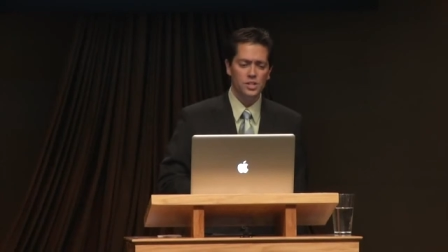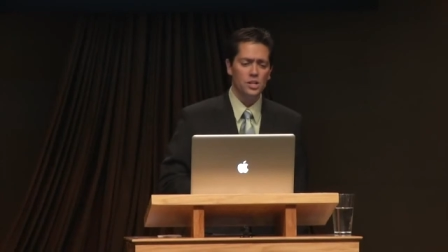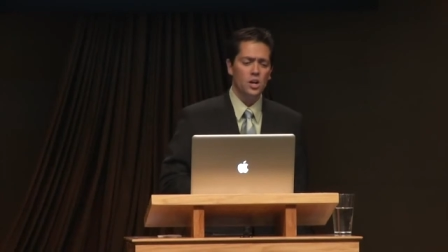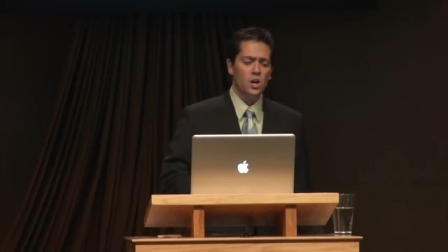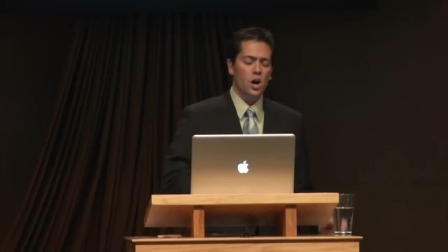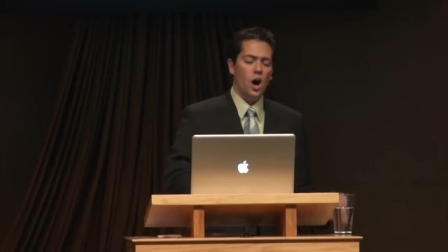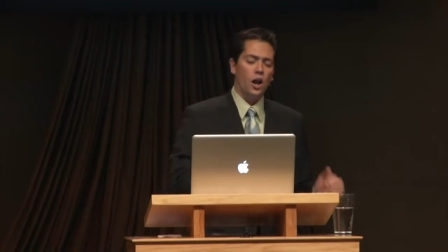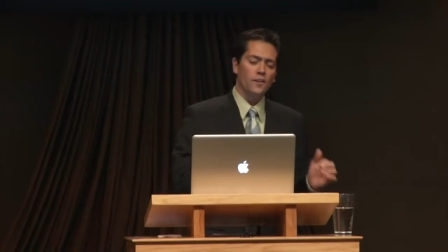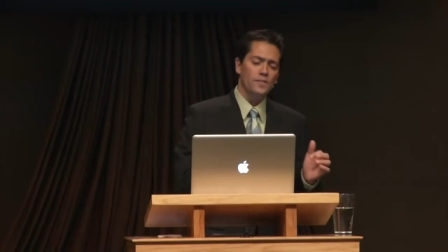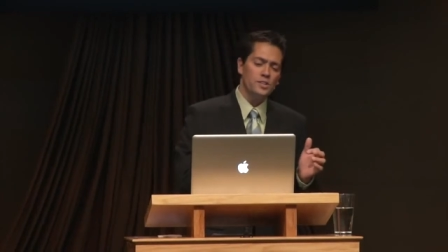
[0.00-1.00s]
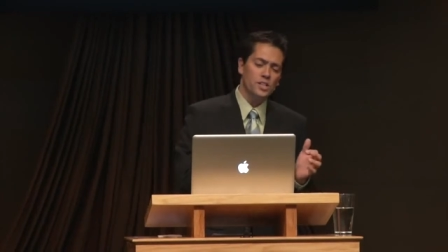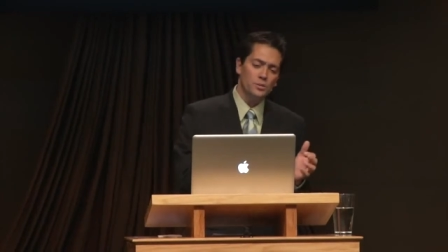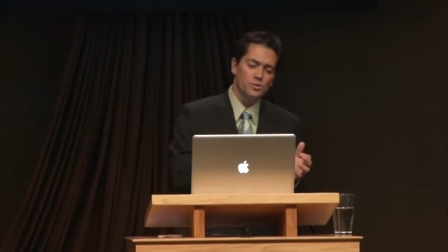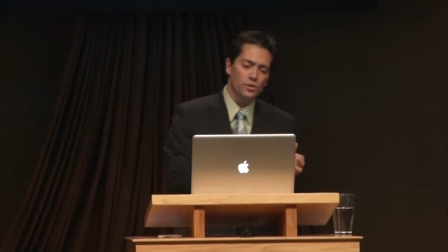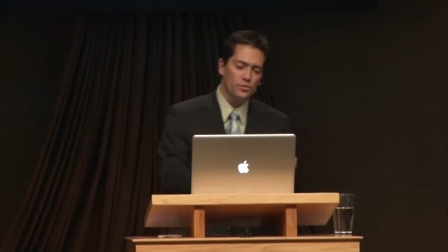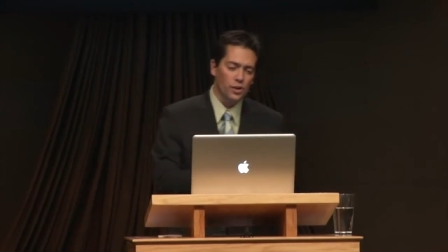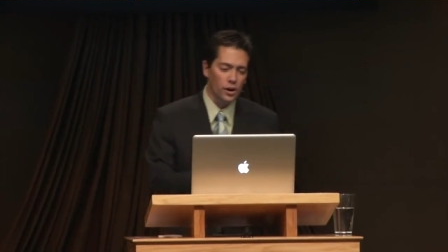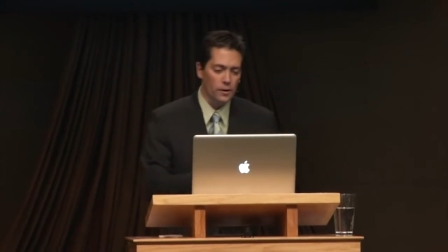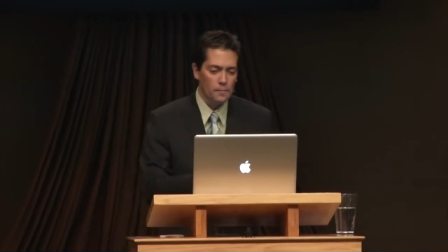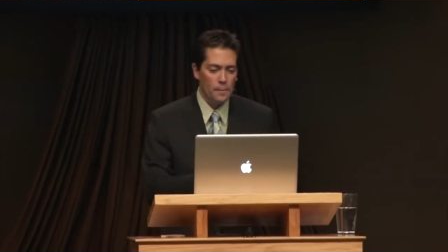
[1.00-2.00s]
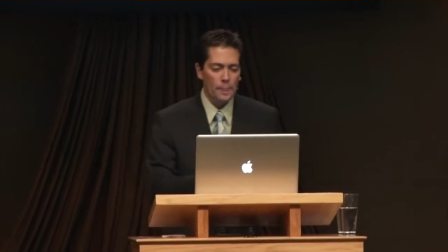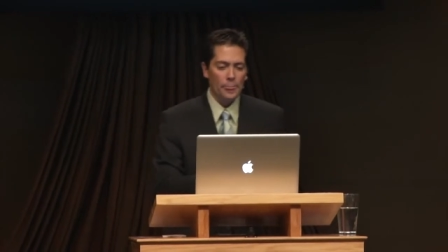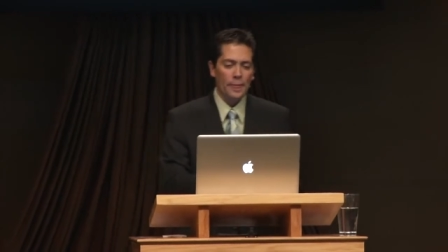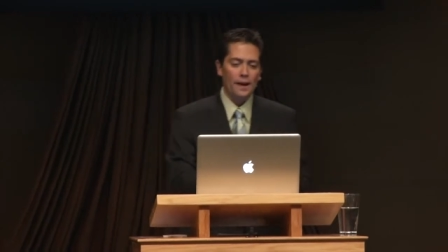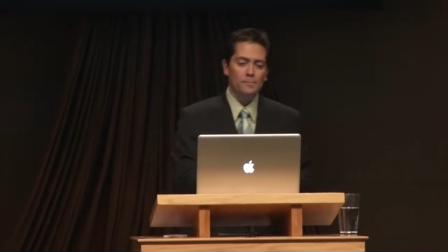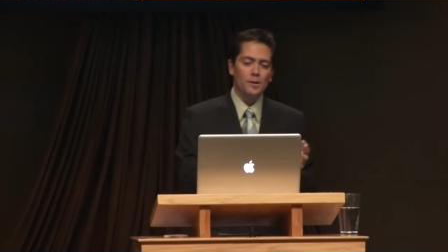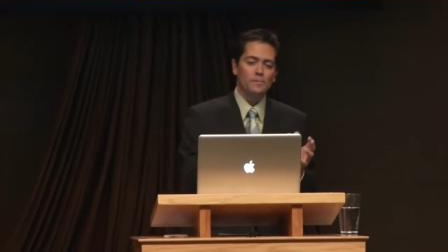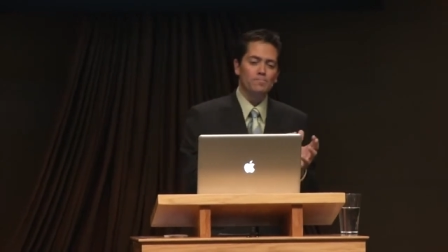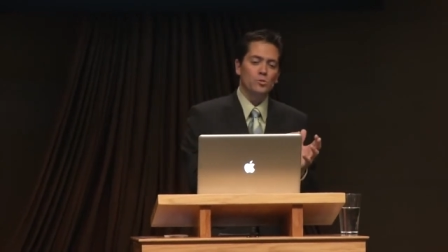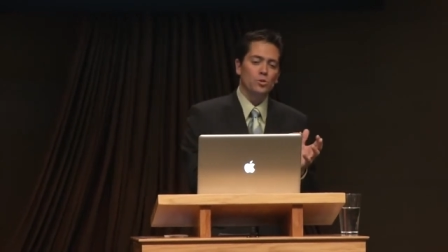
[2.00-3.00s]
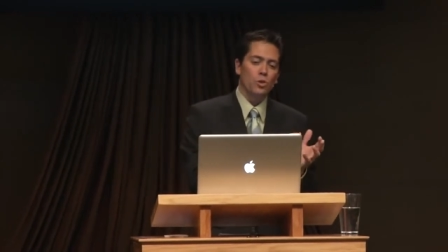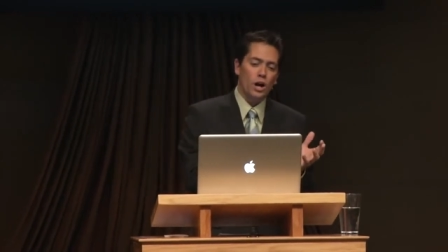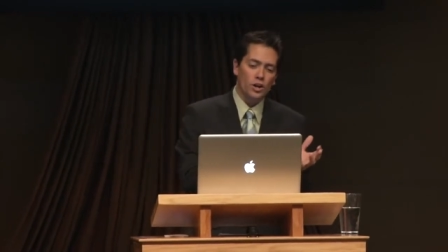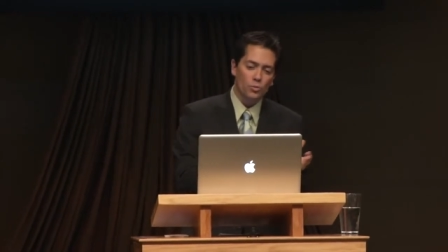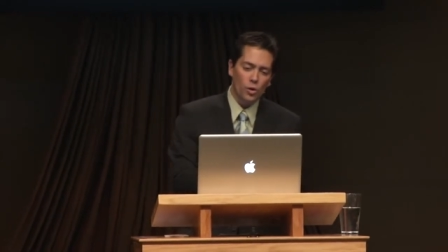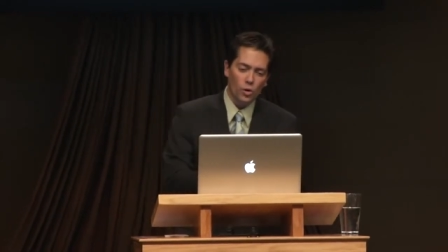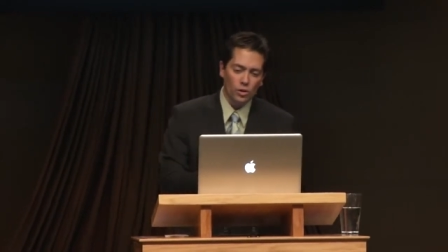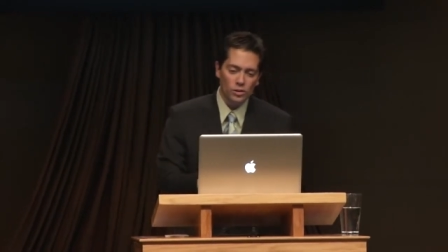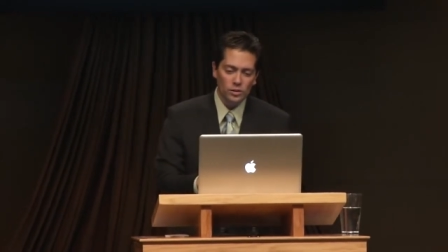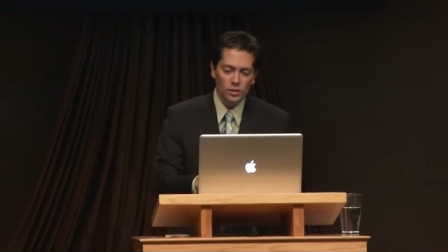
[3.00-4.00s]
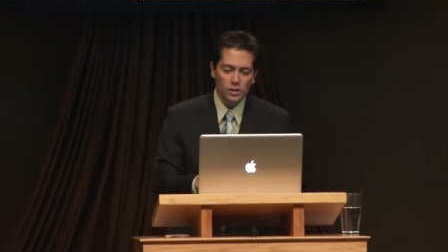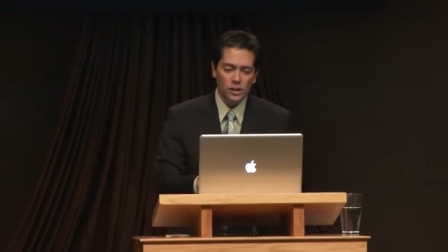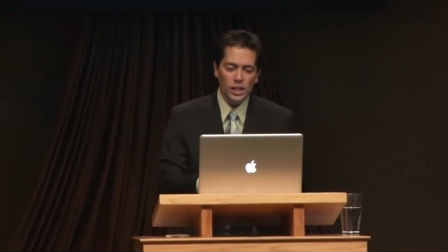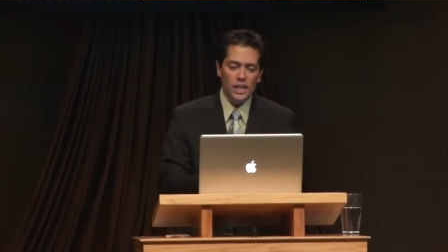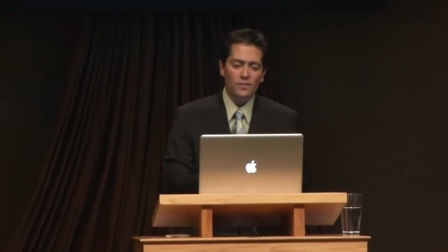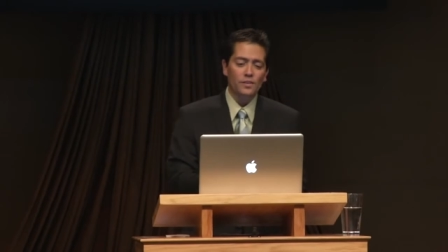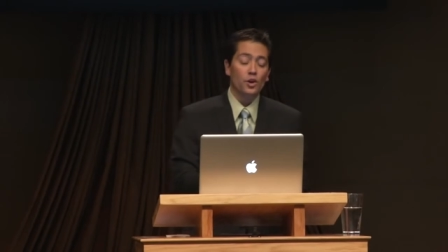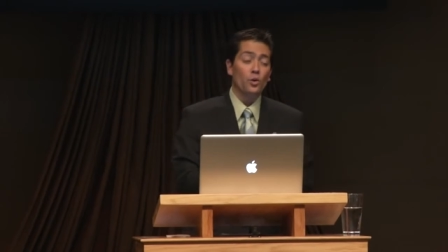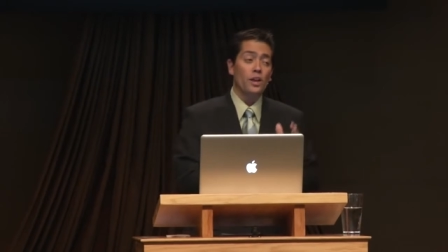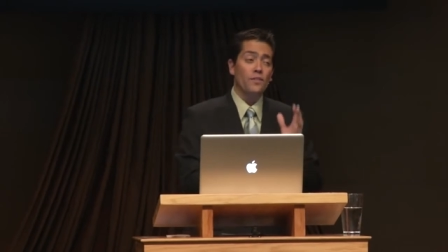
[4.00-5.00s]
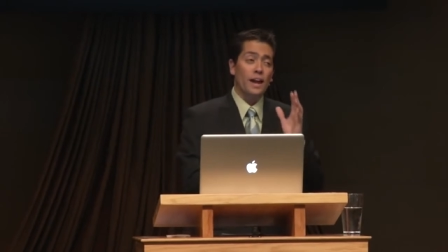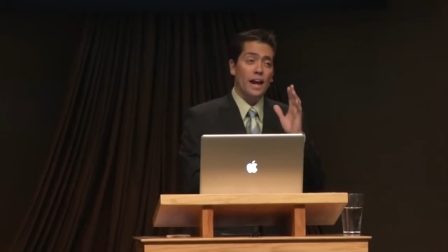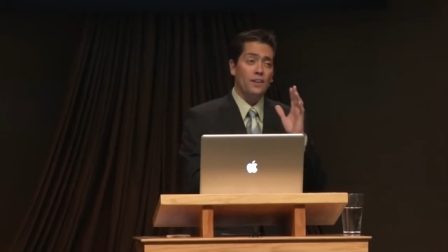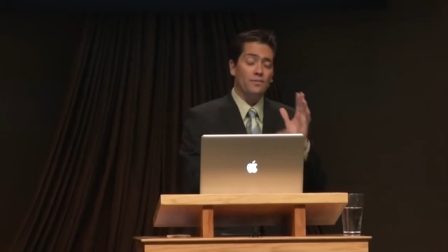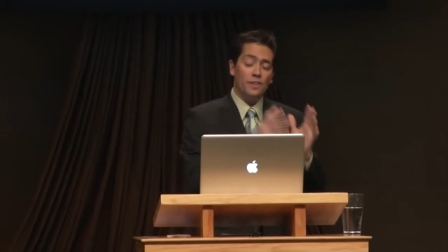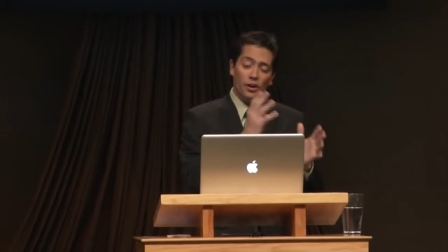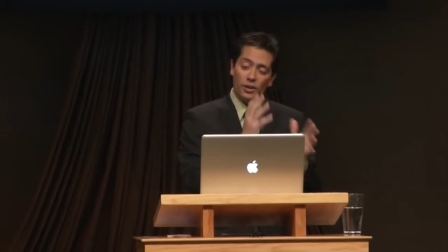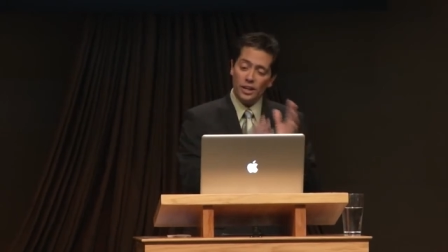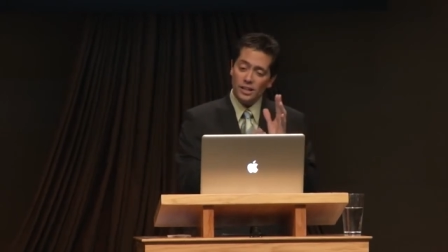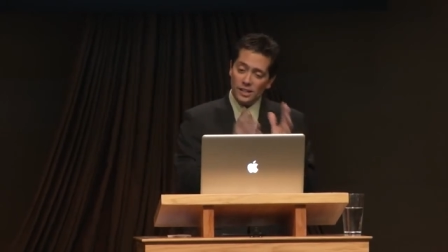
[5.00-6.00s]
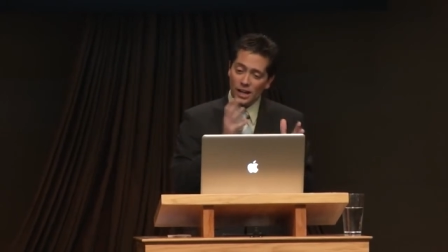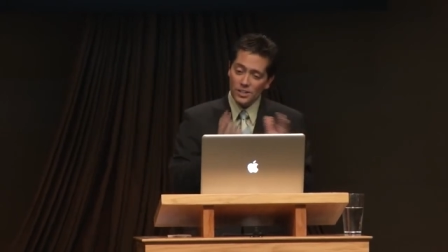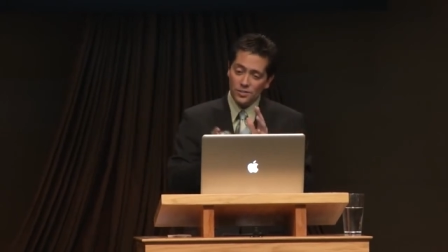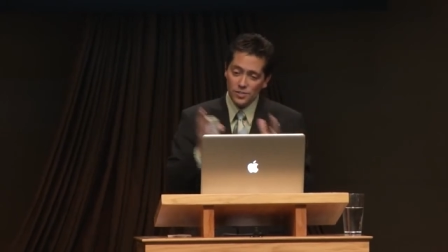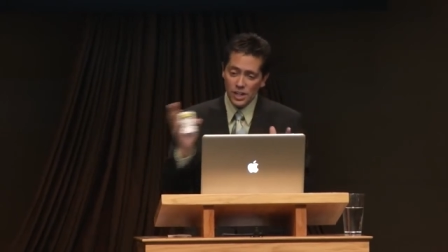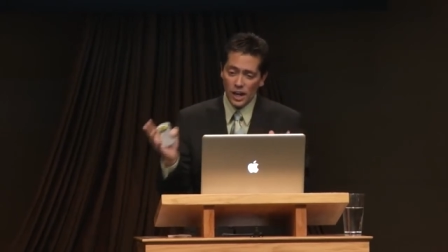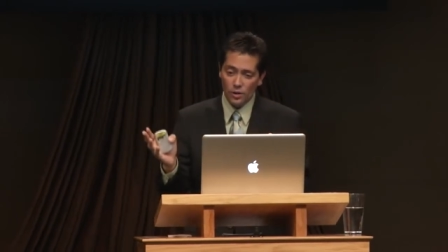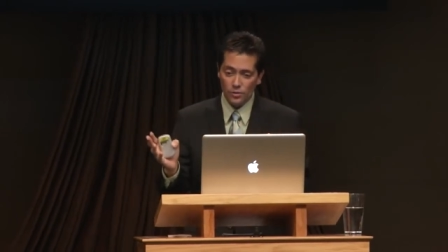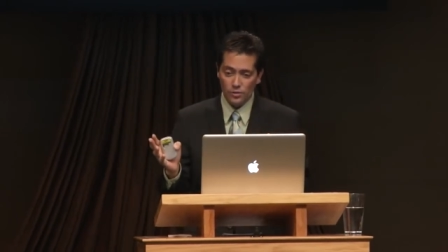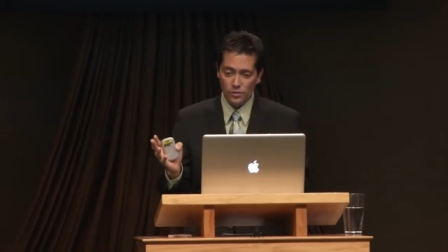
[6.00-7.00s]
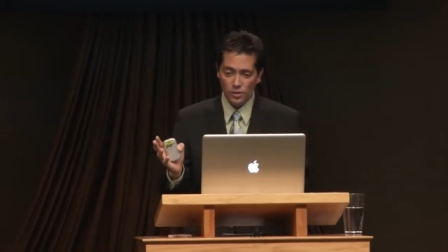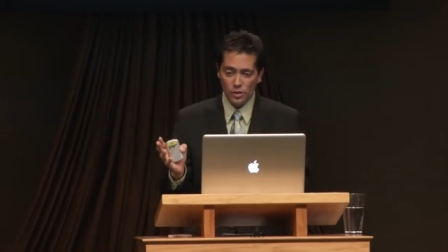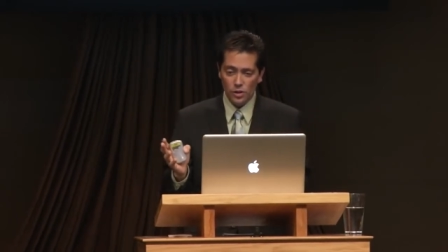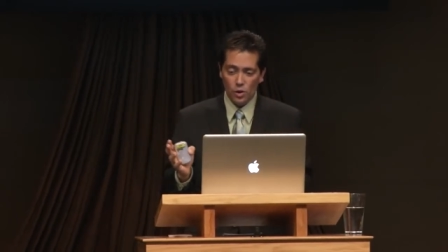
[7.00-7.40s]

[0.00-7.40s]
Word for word: You see, all of these clips so far have been rock and roll, even though they've had varying kinds of sounds.